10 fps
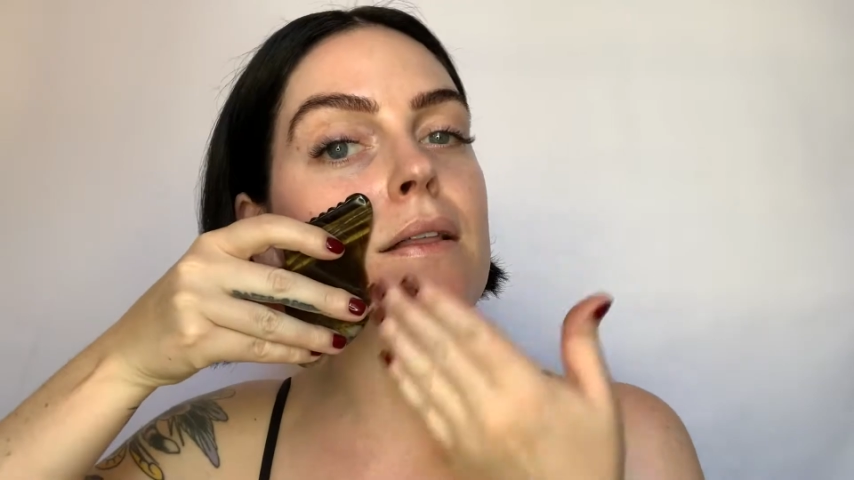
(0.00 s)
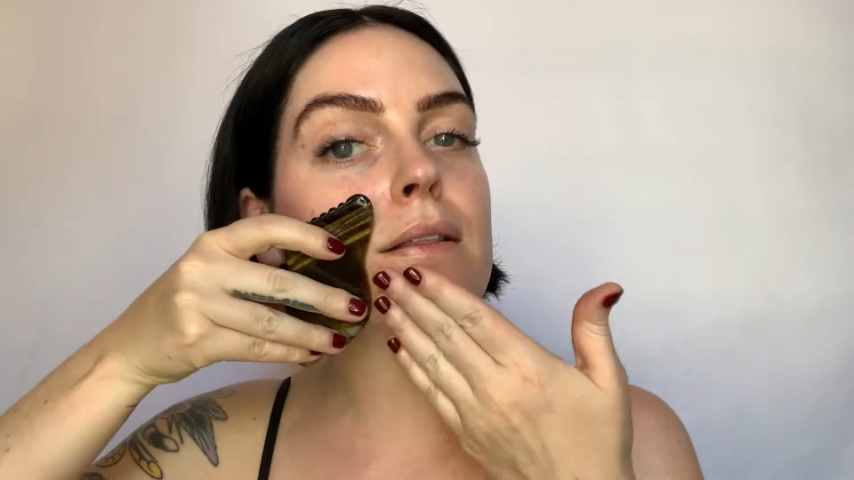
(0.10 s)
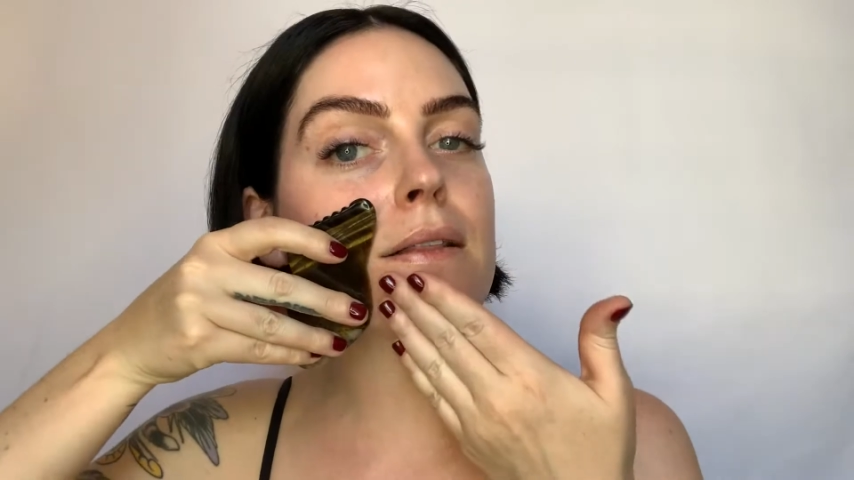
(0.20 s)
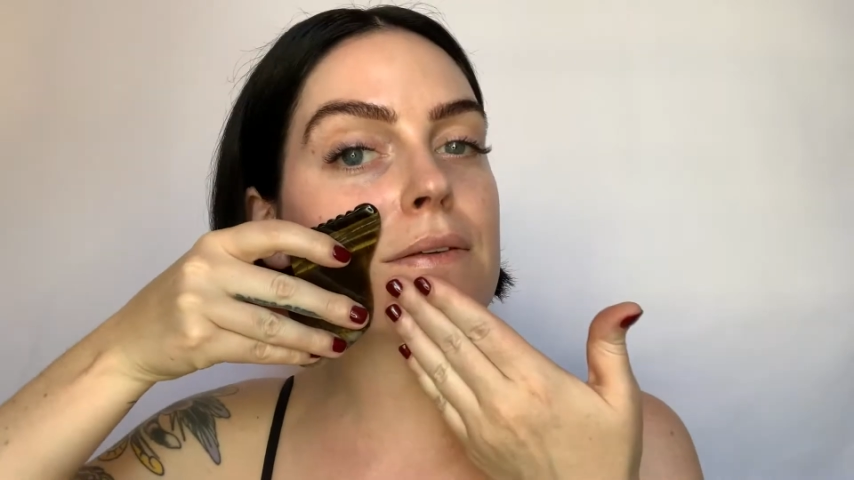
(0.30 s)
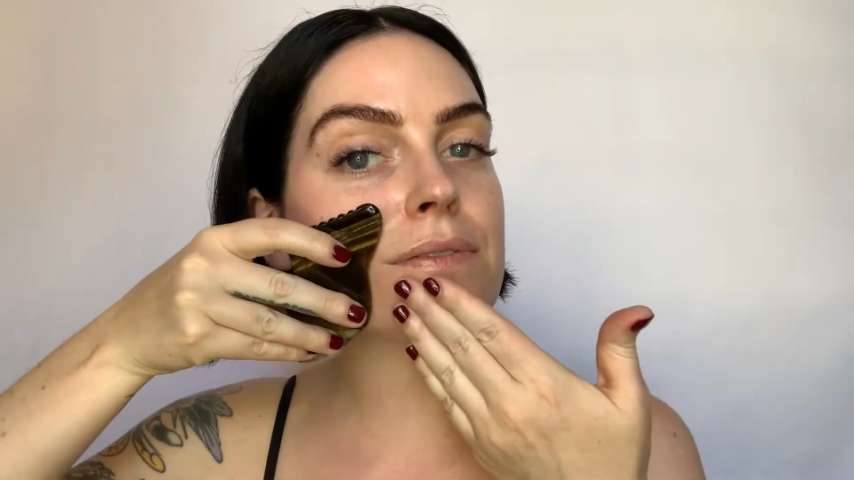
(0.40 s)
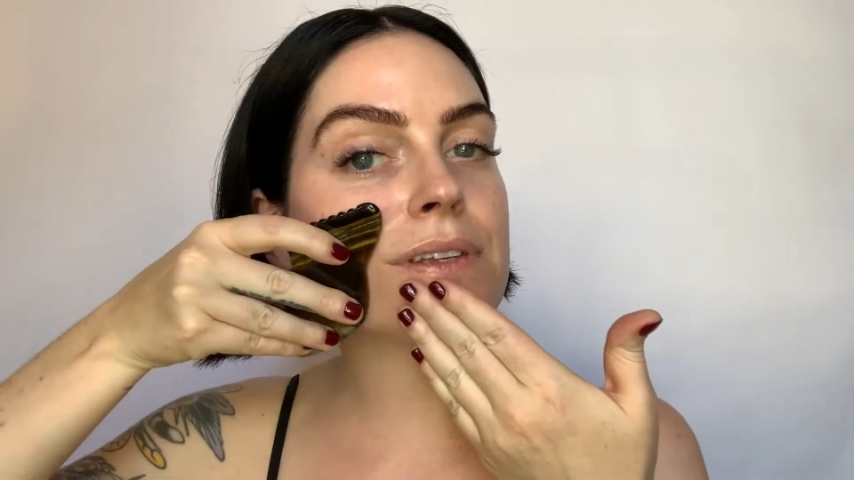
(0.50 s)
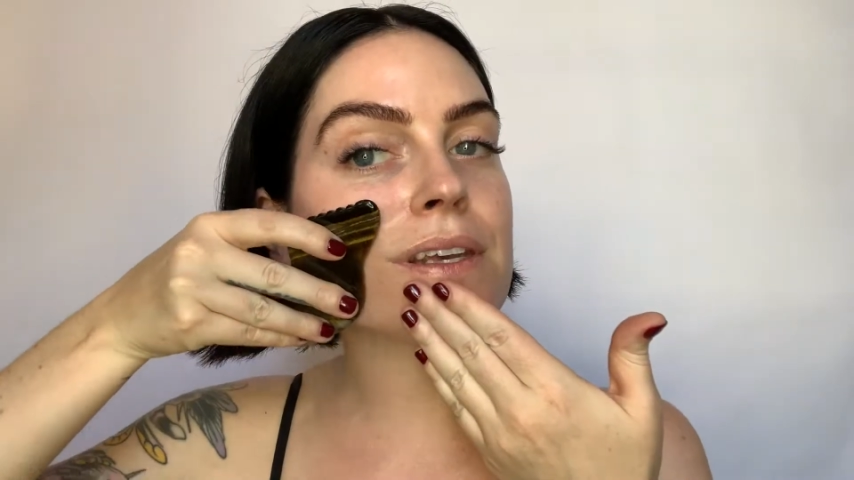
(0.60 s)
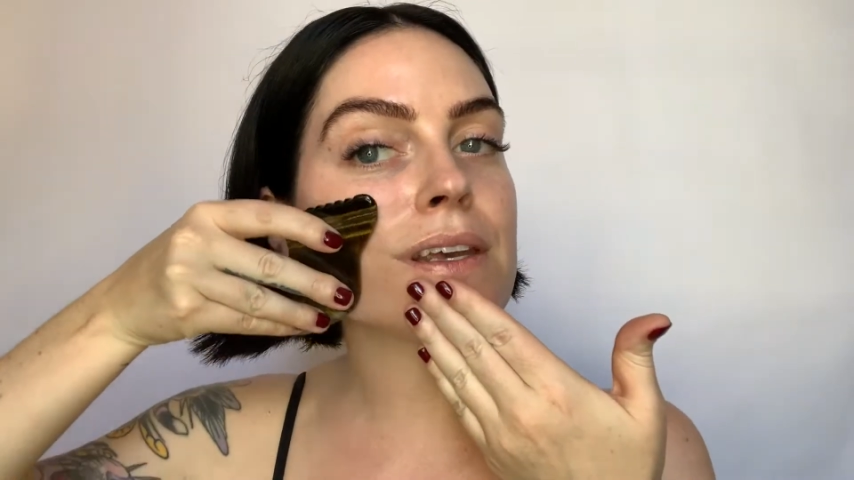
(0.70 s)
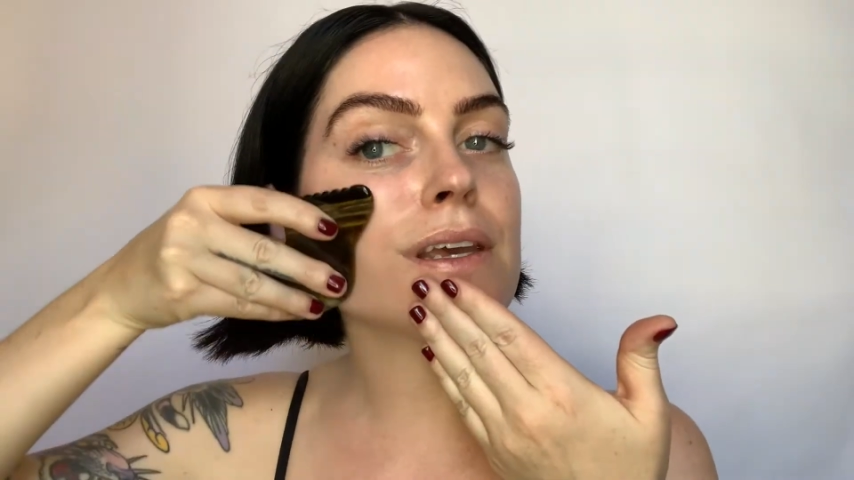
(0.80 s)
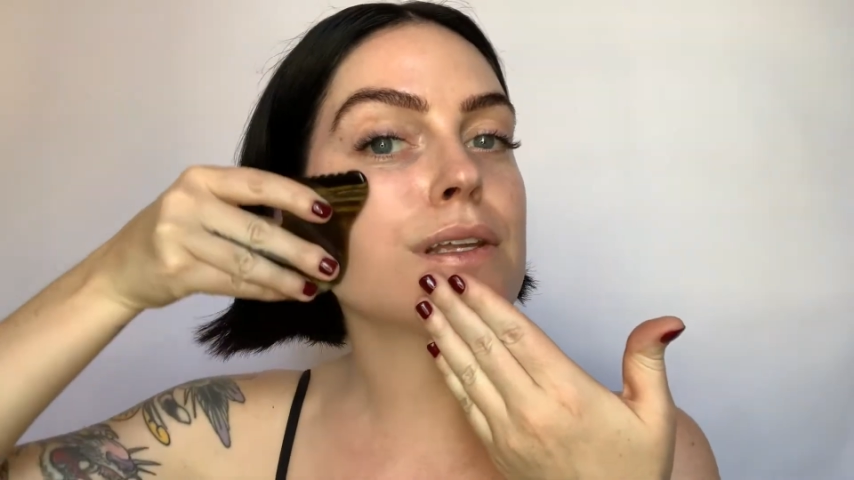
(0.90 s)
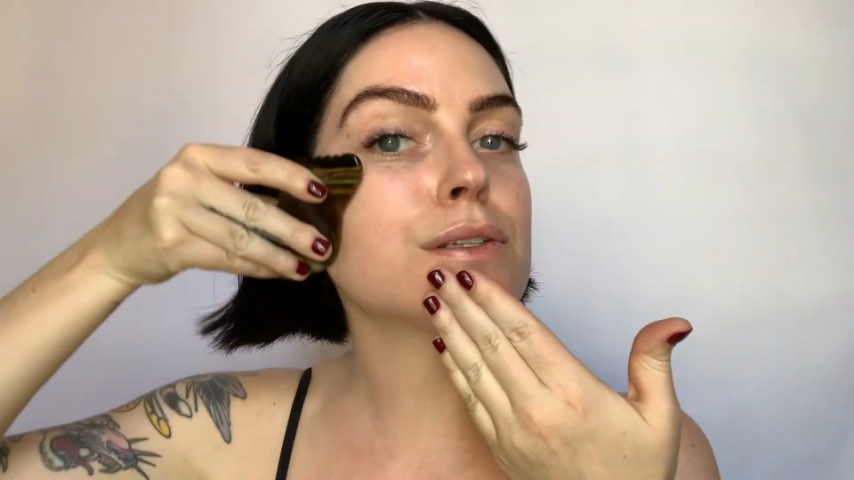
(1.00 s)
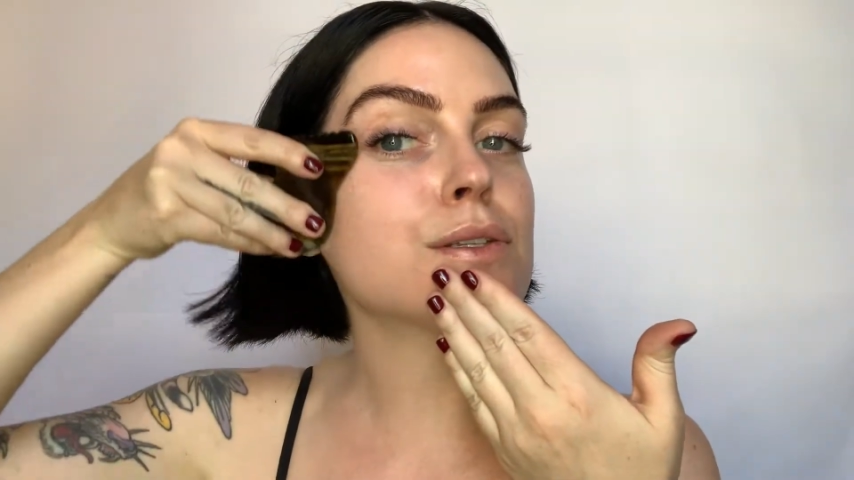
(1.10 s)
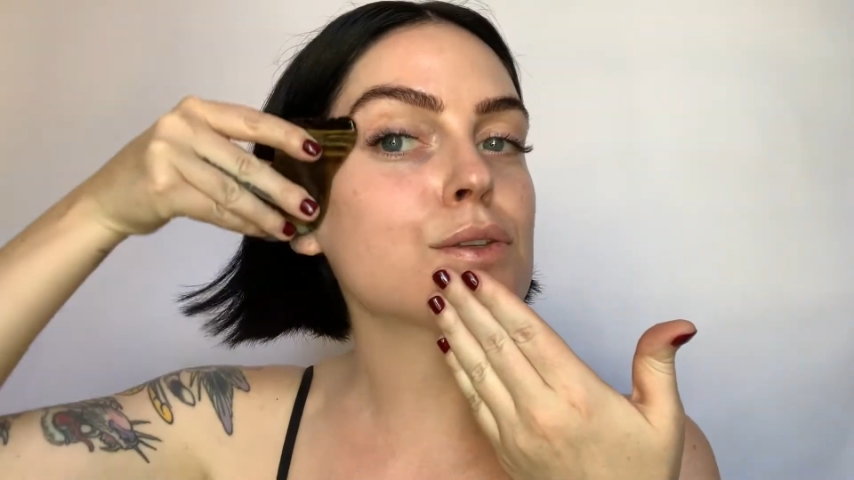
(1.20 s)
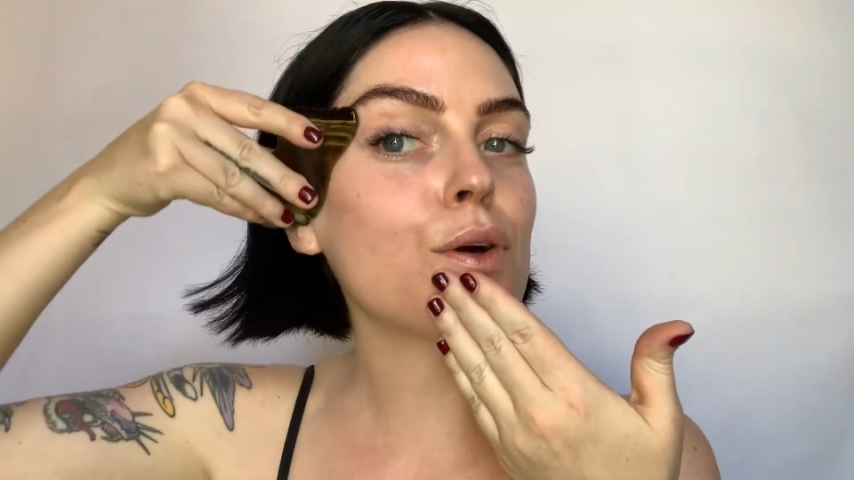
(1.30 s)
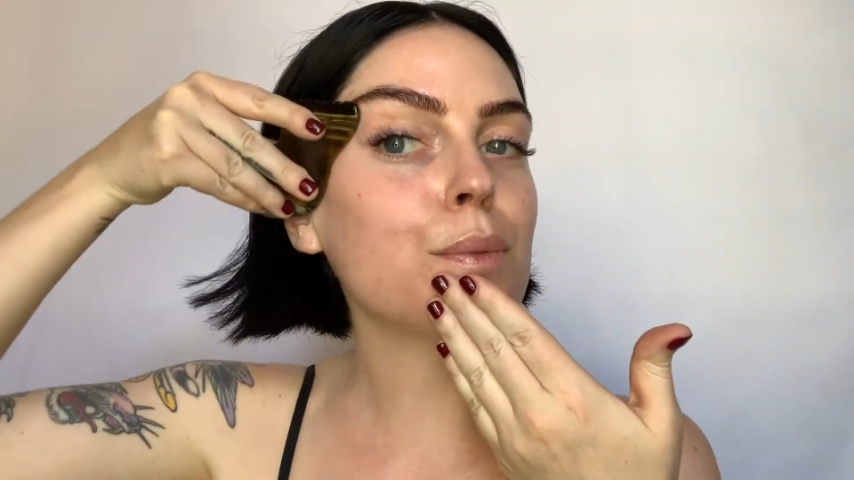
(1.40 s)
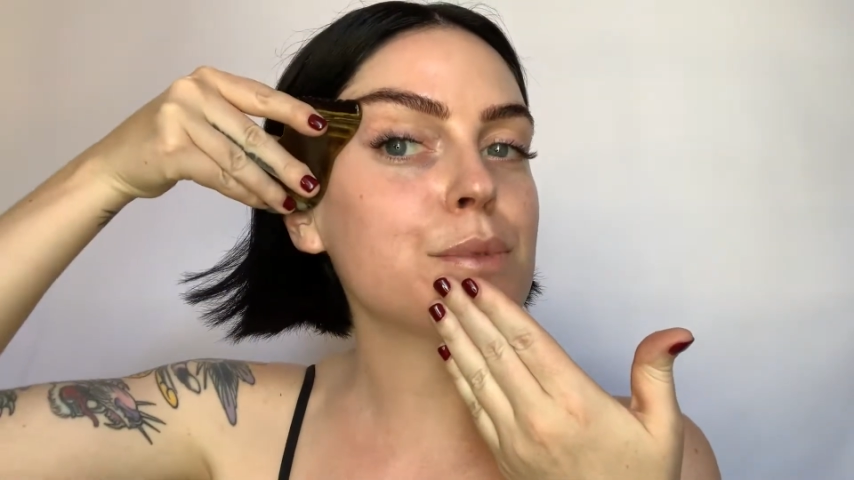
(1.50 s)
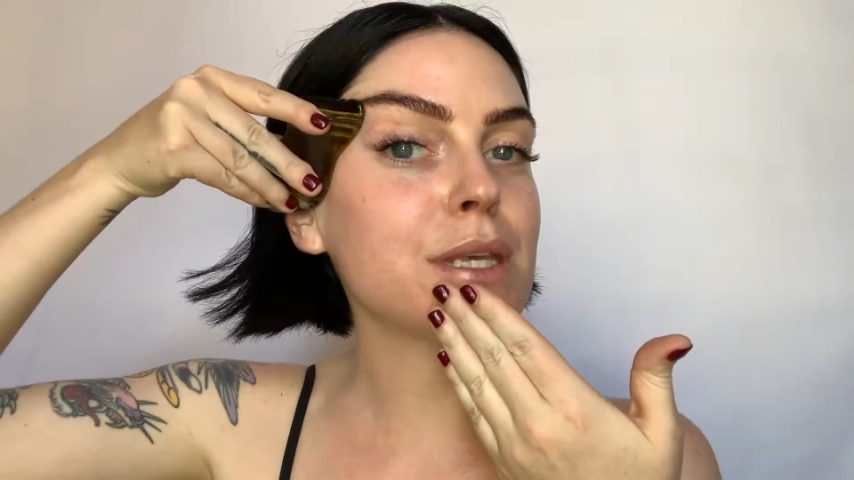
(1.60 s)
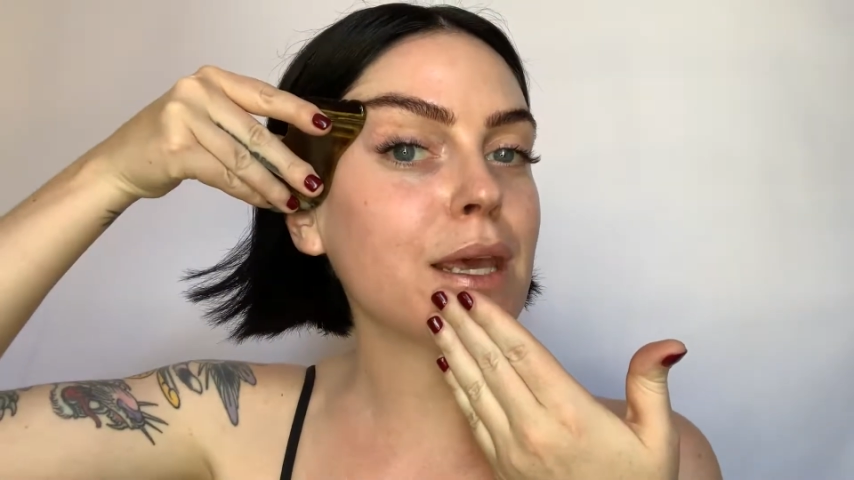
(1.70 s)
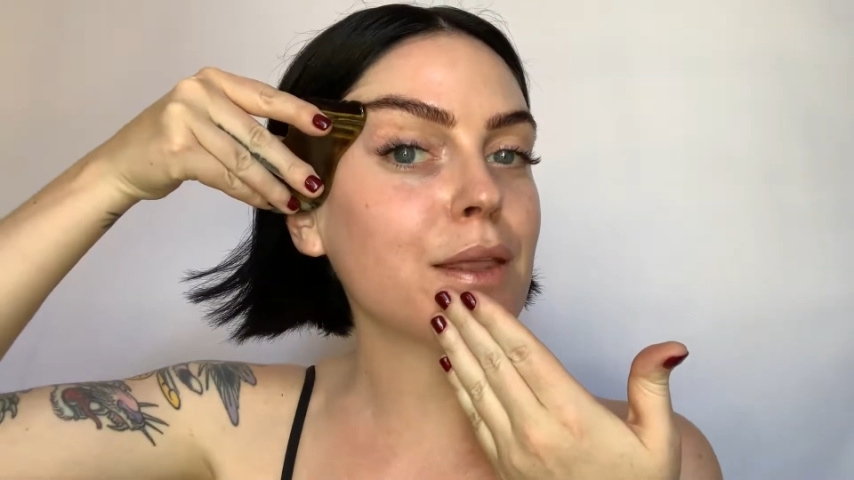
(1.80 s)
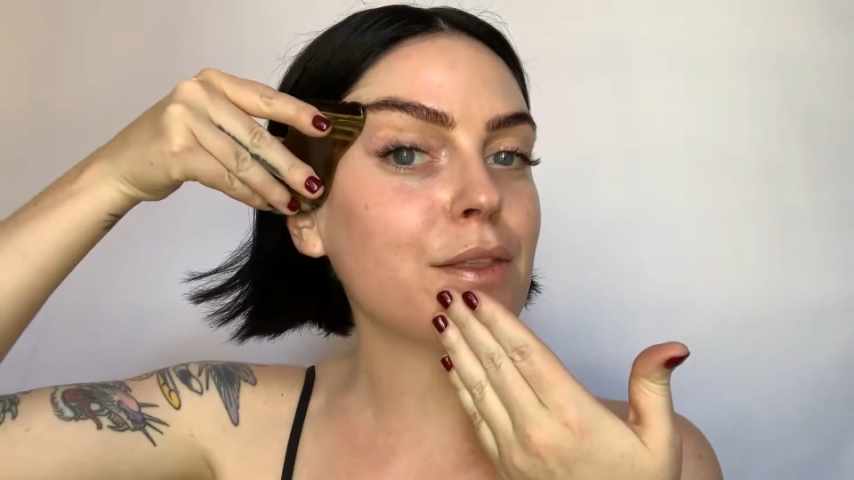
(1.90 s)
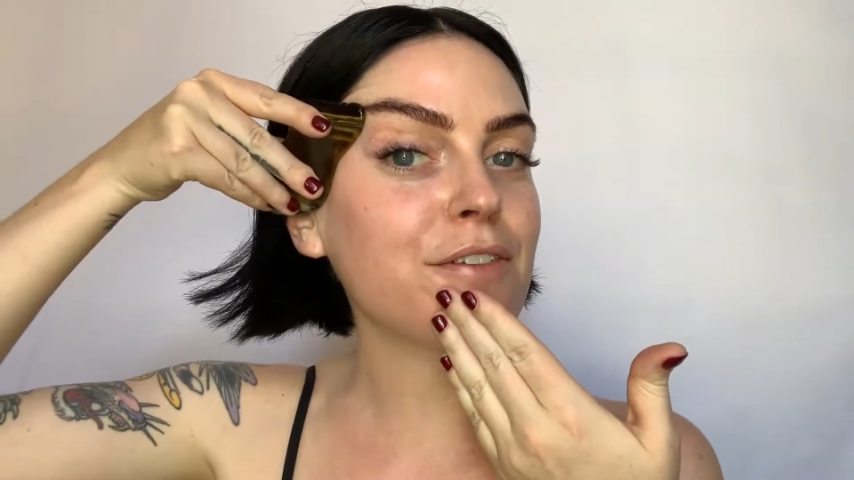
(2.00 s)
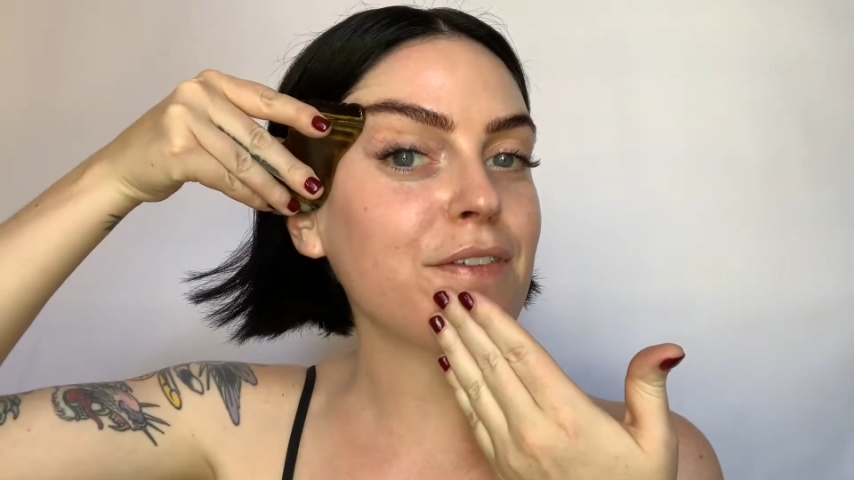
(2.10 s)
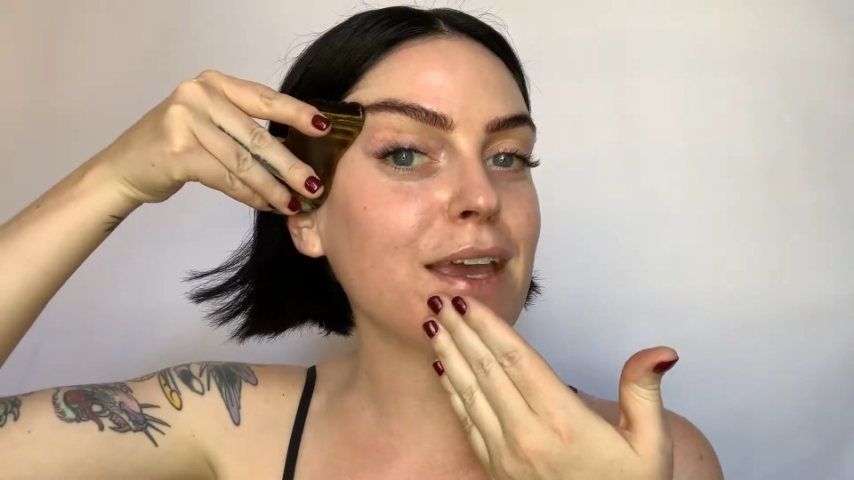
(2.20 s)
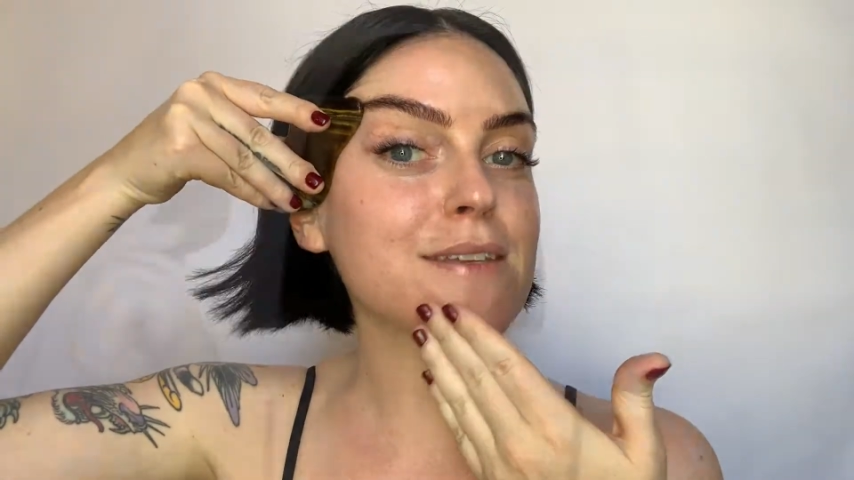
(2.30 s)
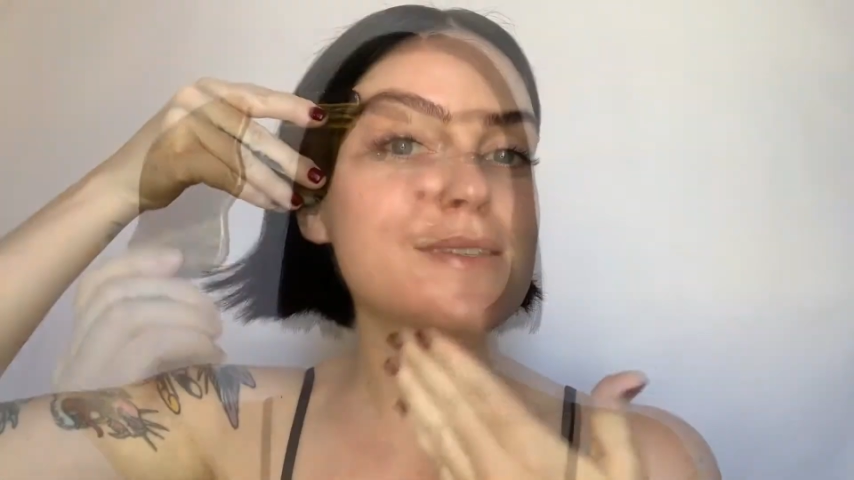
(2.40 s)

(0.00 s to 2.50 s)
lifting and sculpting the face.